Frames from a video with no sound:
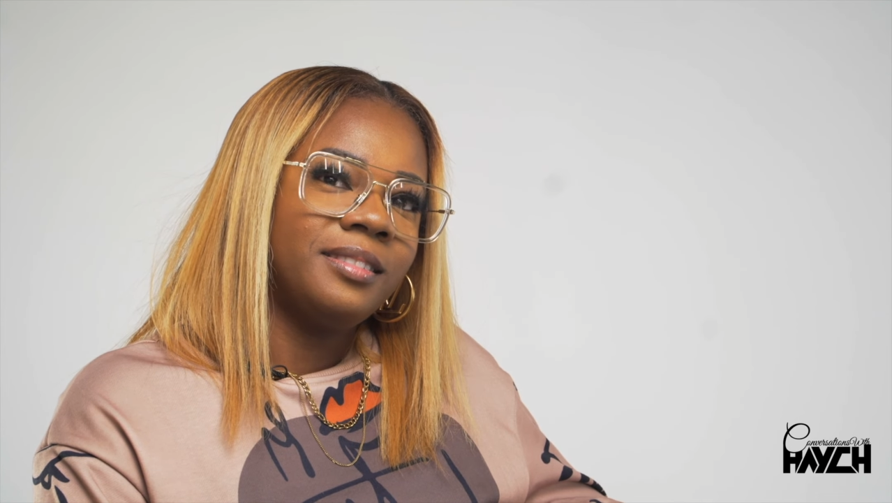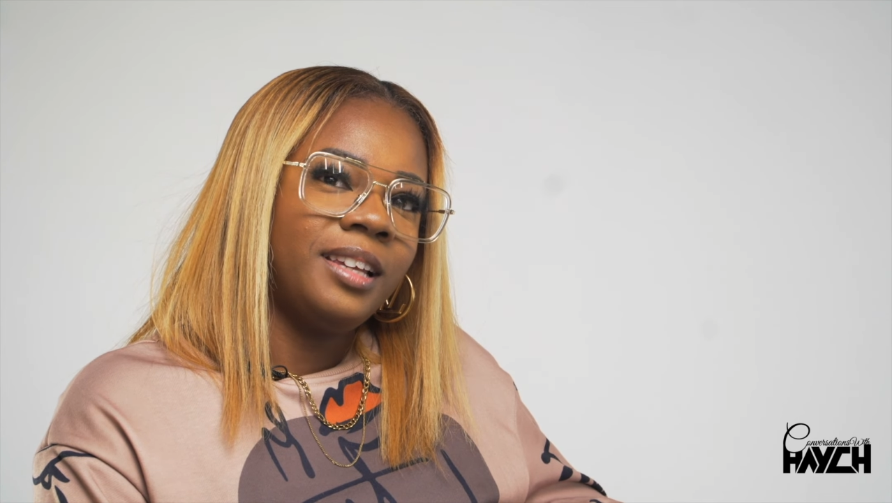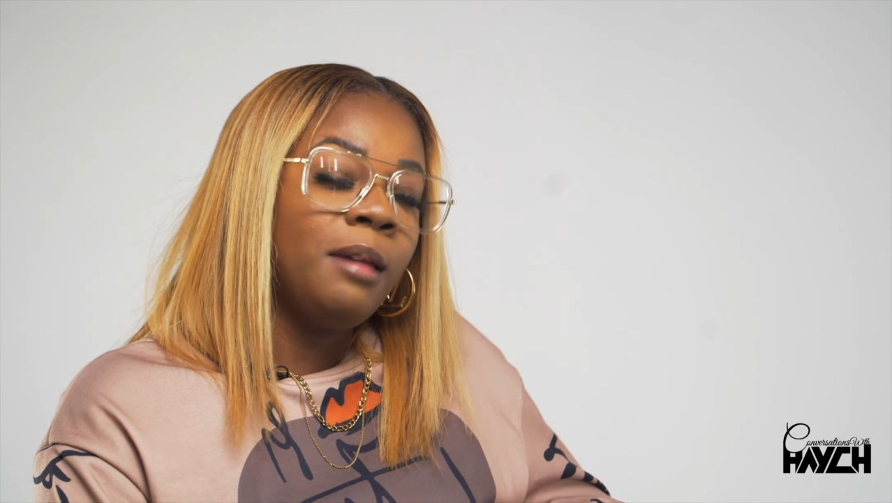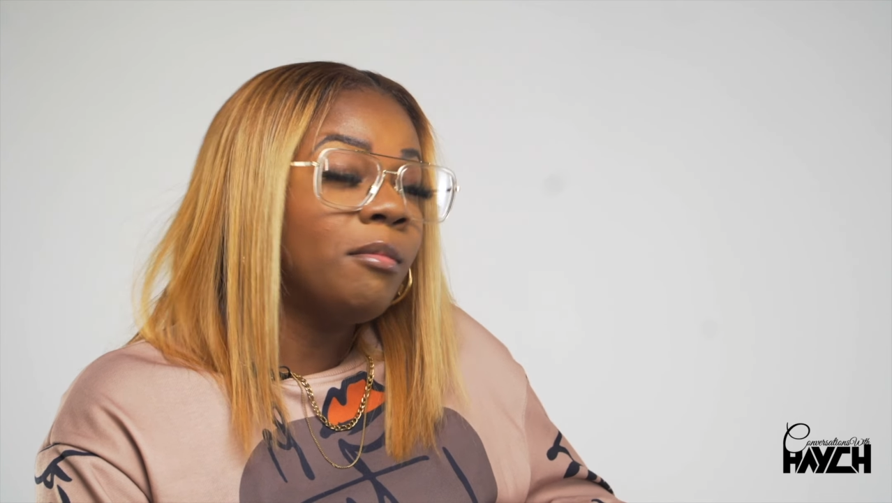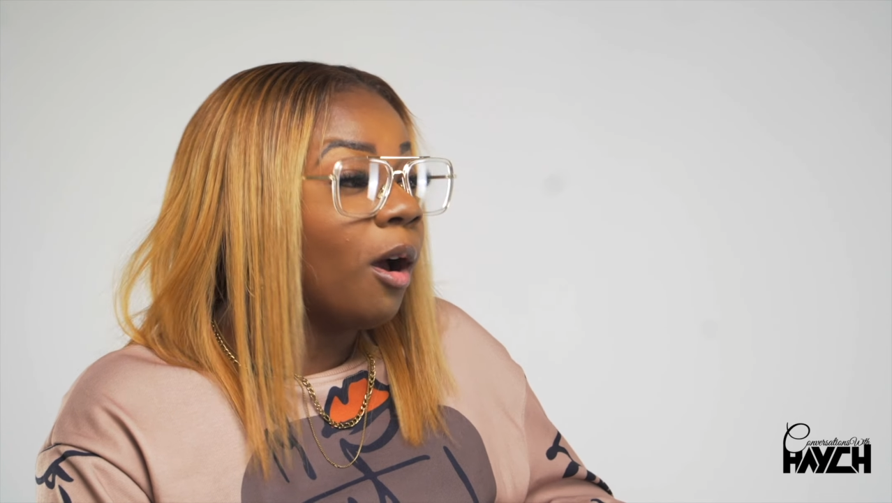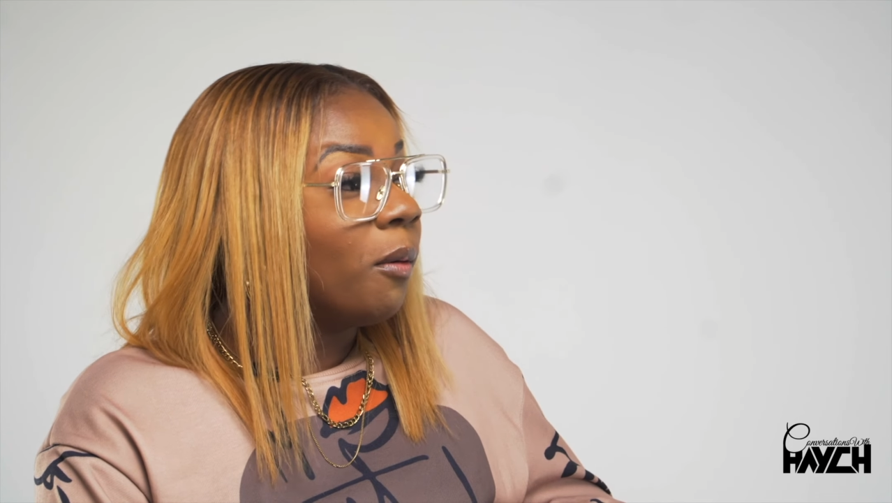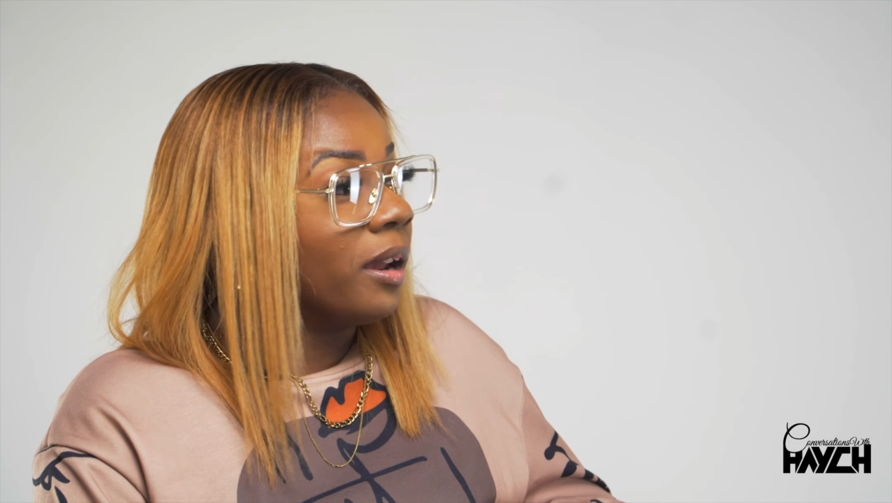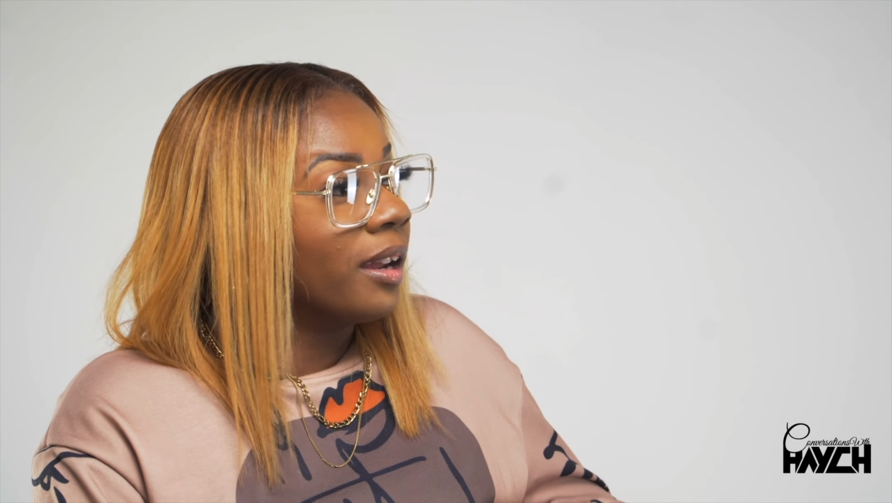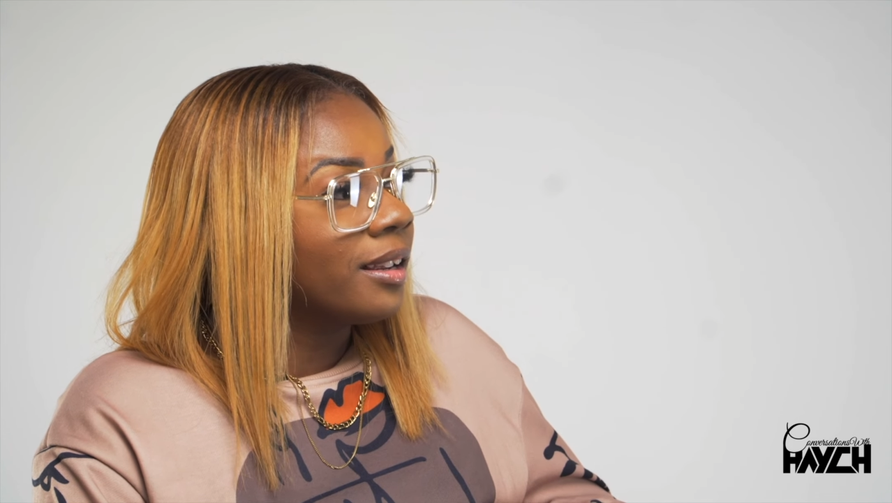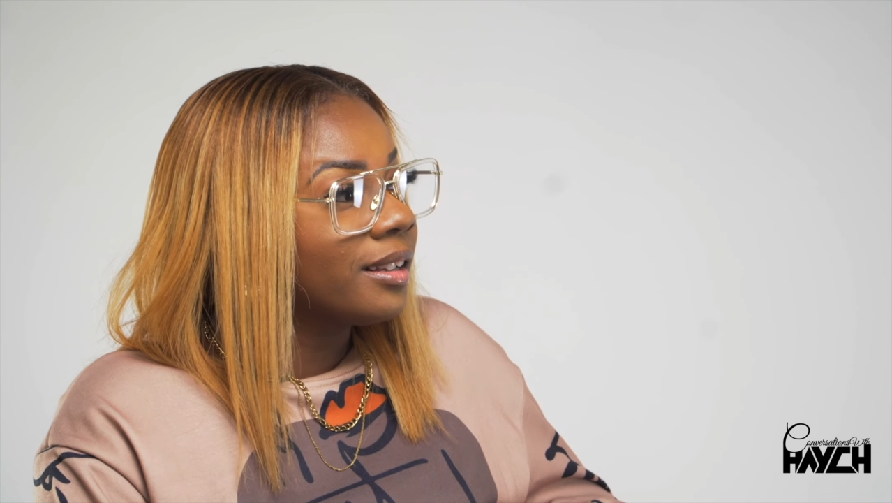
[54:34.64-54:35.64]
Keep
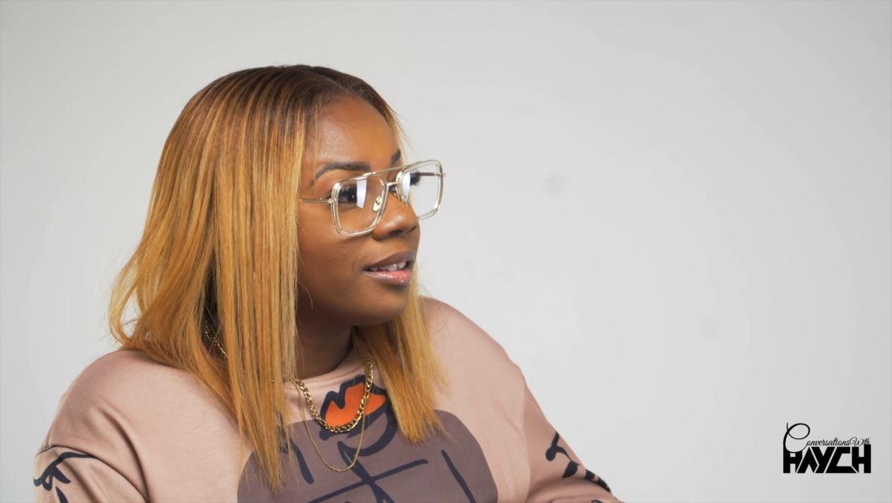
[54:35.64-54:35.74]
going.